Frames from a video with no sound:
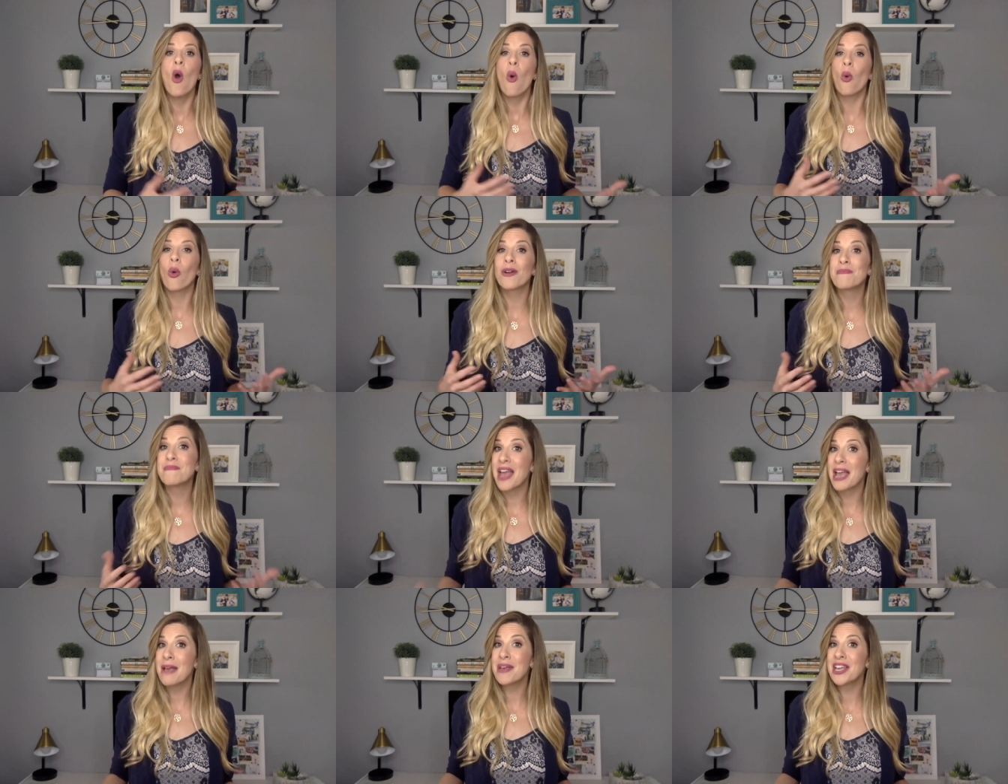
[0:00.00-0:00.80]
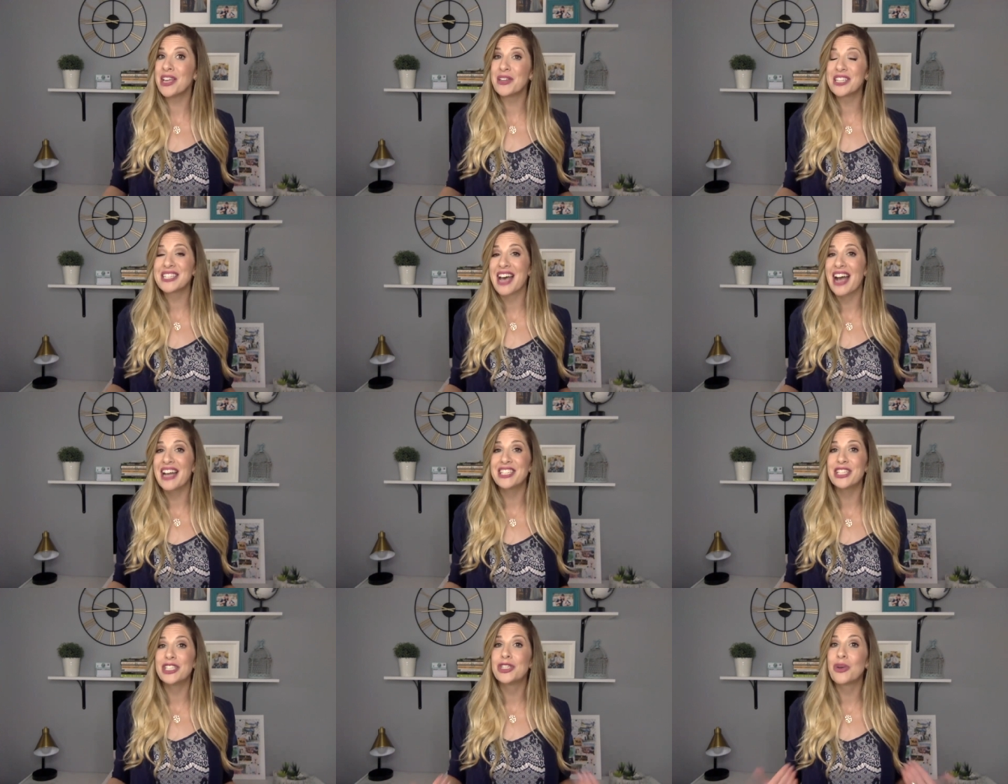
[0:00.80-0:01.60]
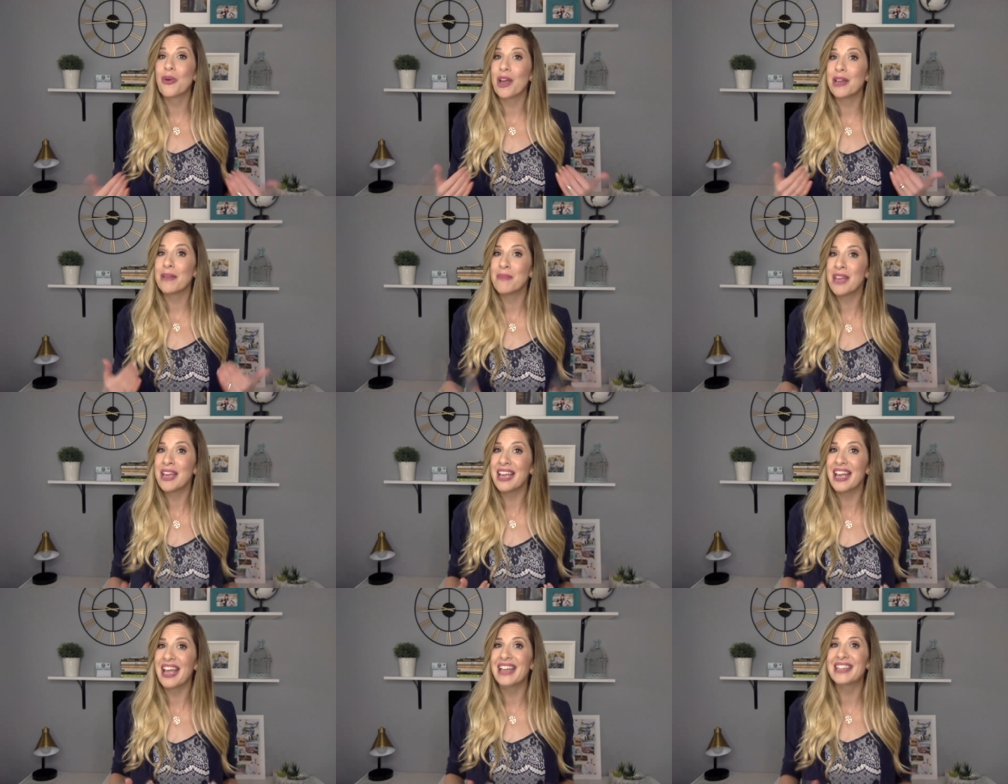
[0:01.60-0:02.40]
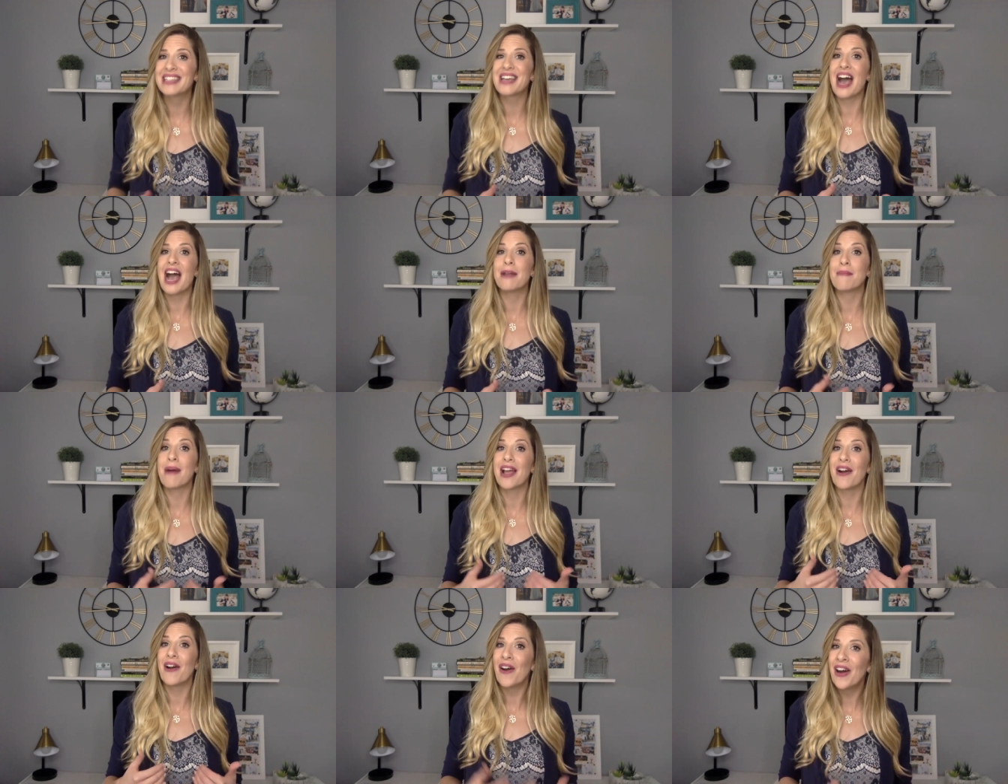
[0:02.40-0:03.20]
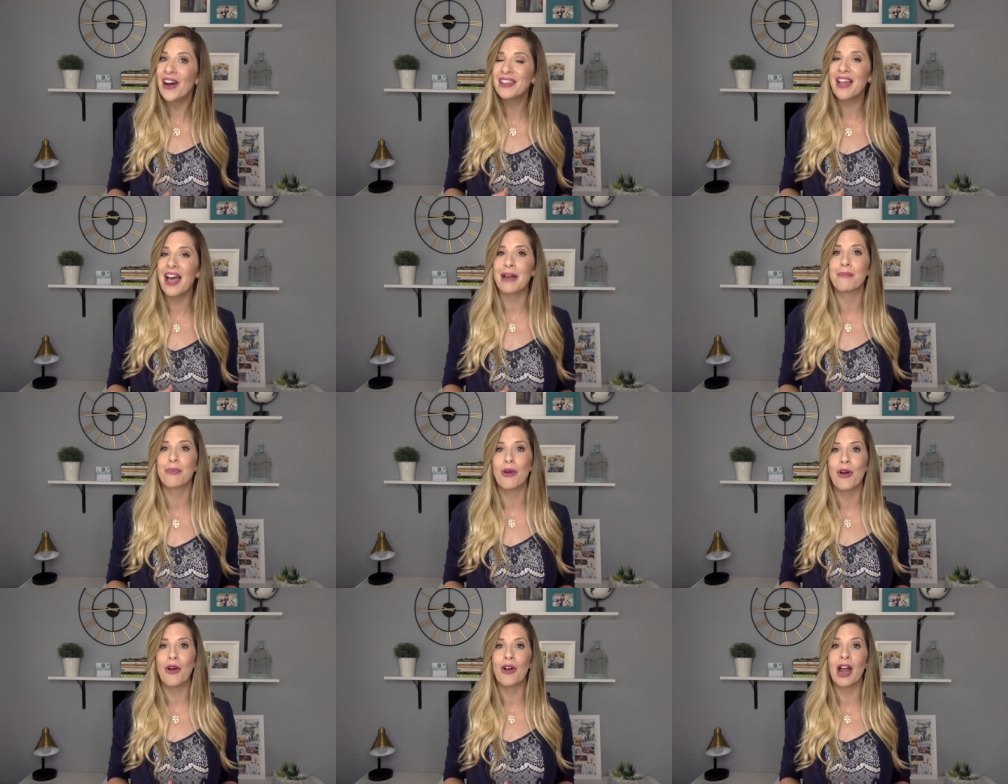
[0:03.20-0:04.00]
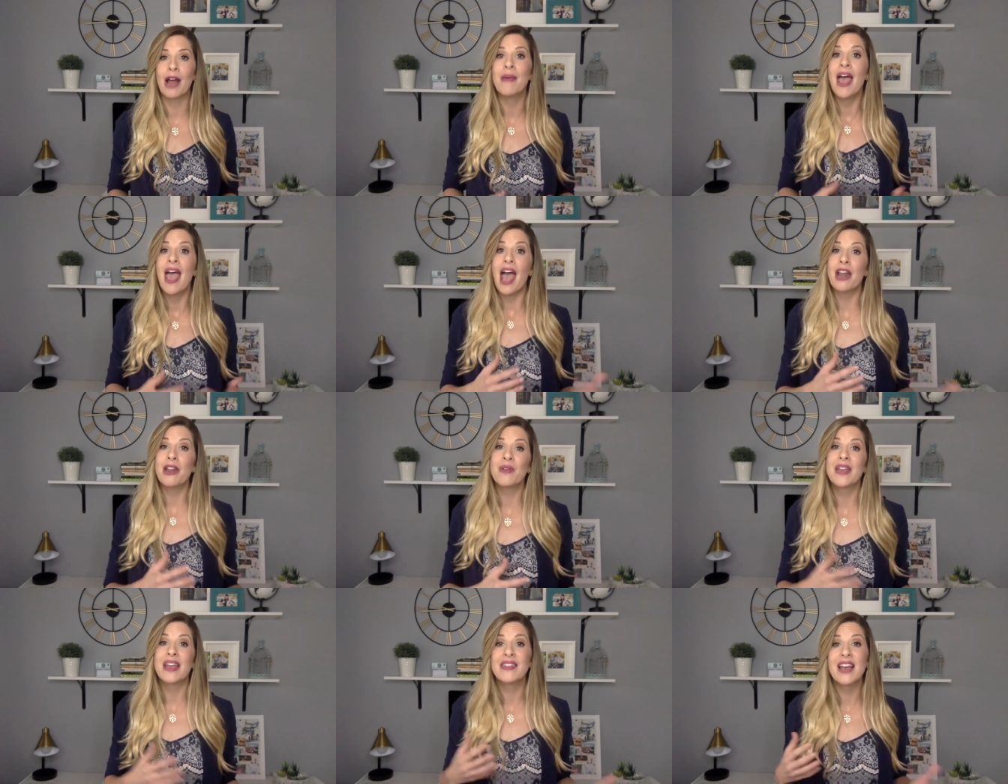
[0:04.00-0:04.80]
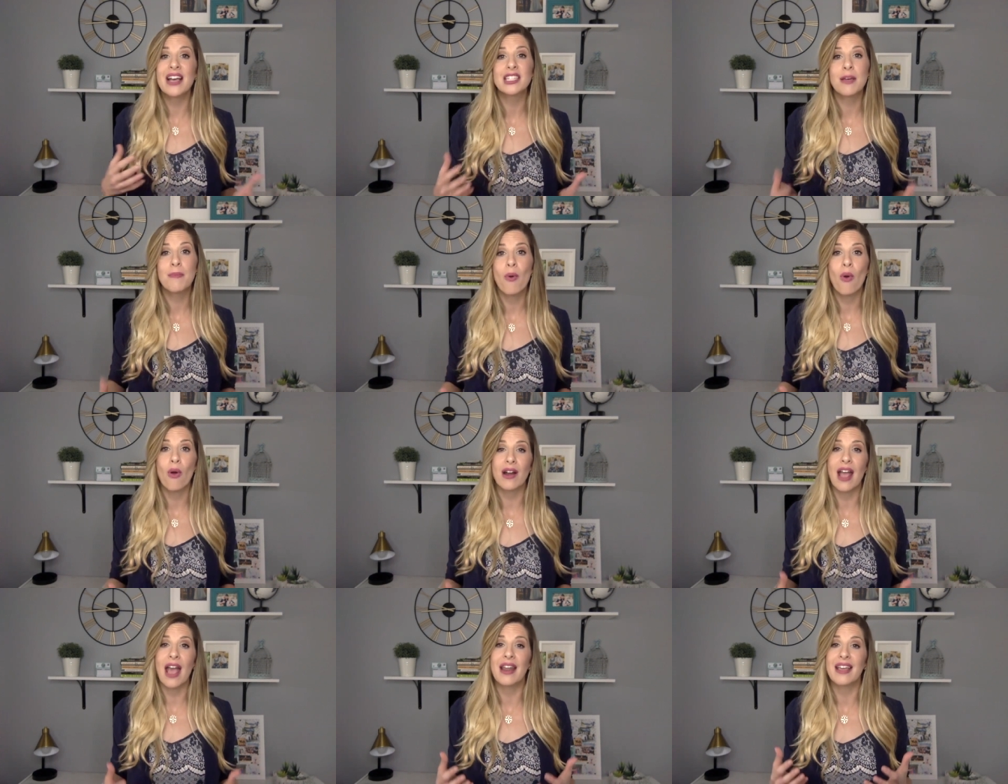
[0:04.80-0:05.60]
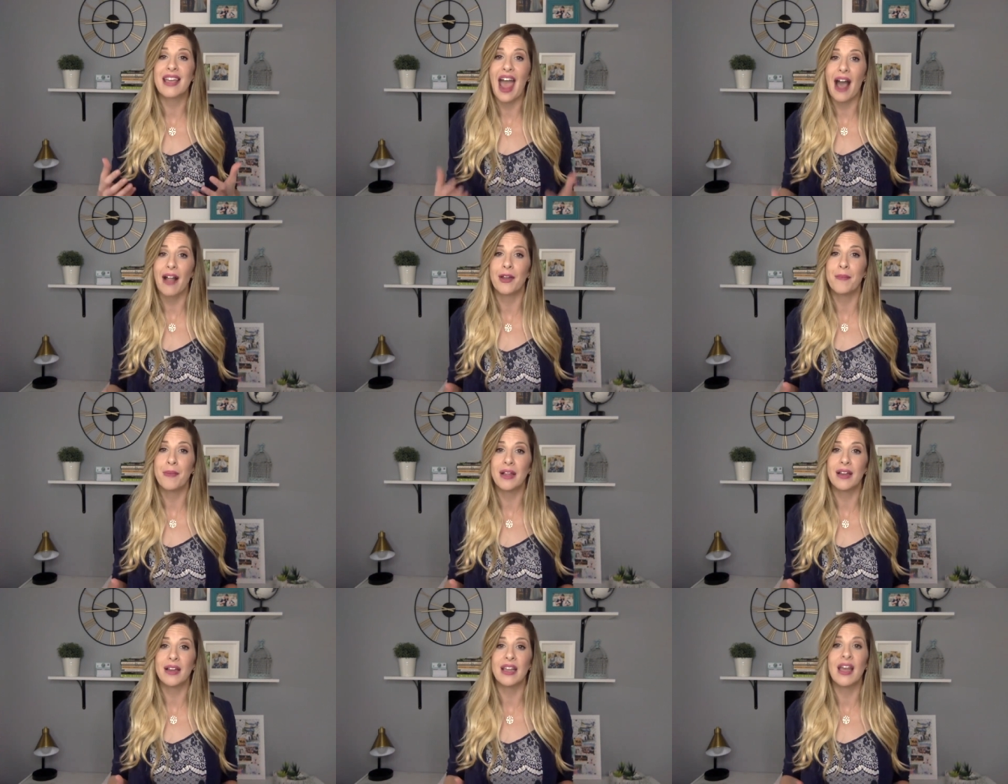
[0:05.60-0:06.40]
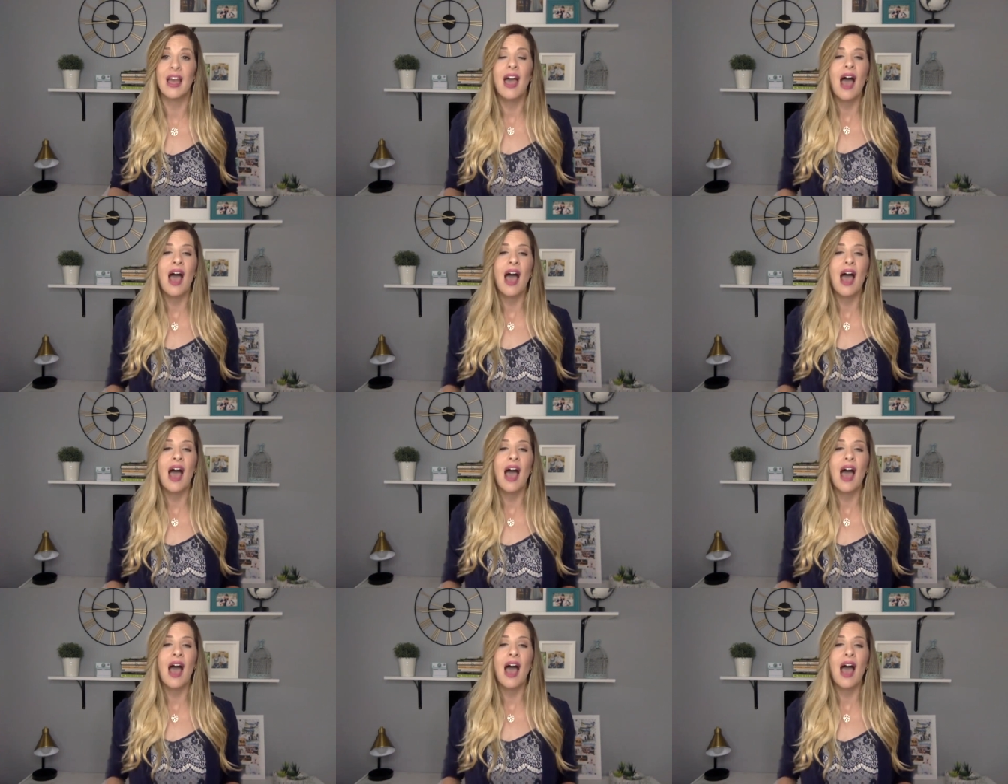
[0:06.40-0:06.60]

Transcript: or maybe you decide to join me inside my online program and you get that support and accountability.